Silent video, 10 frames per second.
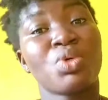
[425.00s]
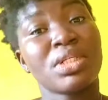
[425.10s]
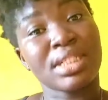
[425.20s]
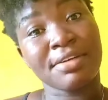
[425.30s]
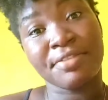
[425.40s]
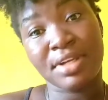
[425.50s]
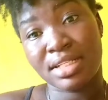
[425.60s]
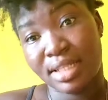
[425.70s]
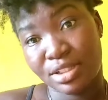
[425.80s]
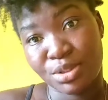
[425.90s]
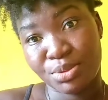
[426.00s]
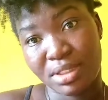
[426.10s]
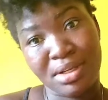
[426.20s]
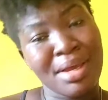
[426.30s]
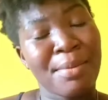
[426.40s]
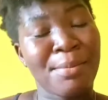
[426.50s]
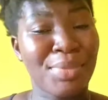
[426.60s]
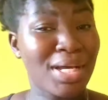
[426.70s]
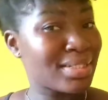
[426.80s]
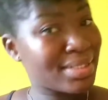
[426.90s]
what our friends are doing.
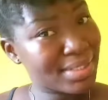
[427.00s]
But